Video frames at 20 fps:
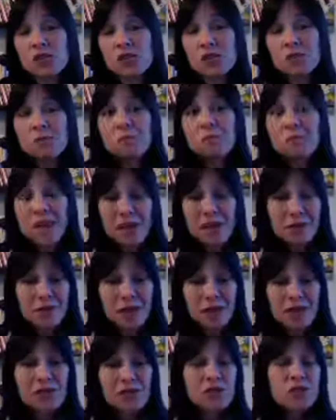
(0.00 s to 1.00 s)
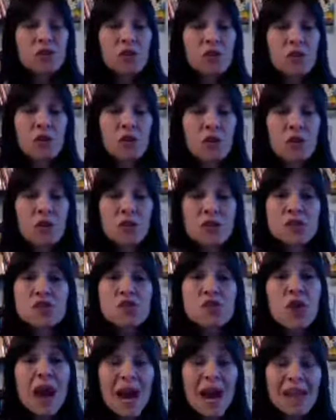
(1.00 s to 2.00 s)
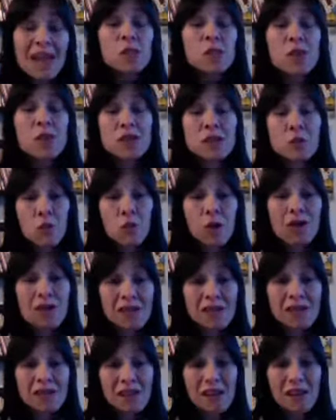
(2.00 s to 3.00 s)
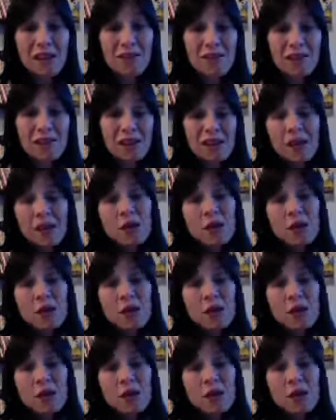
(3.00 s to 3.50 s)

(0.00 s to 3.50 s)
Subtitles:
to manifest or attract what you want in life,